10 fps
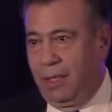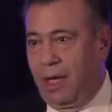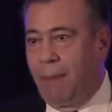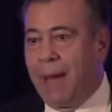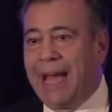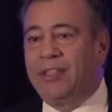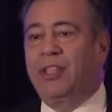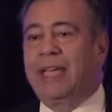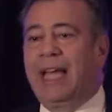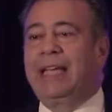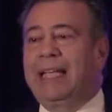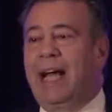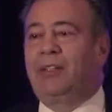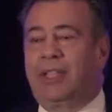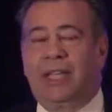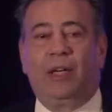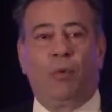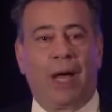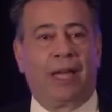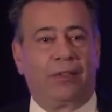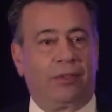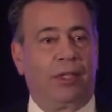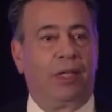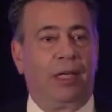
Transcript: Imagine getting down to Key West